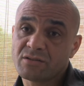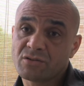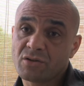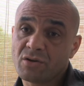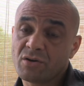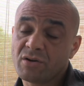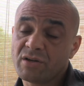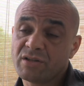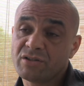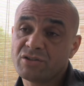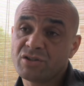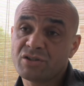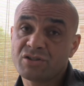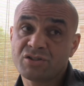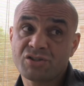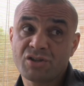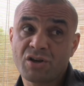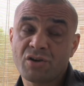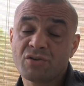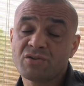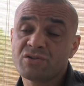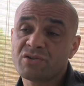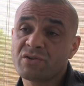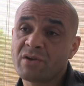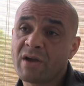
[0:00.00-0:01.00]
so it just
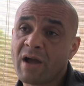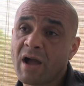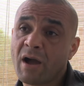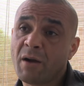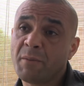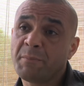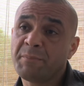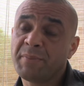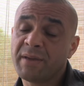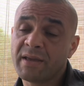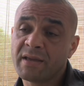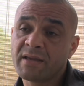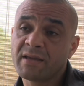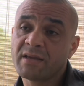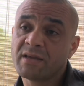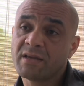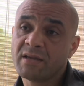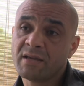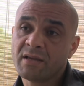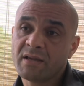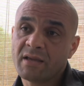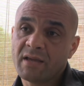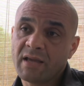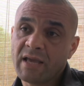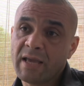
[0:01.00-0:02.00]
shows you how big
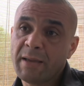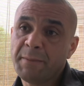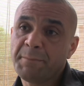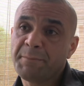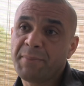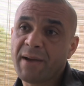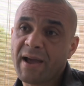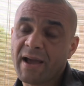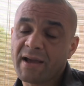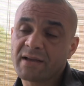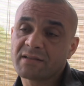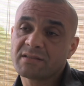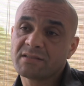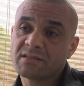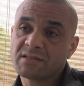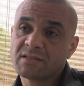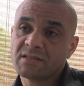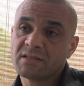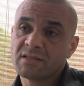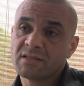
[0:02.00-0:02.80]
impact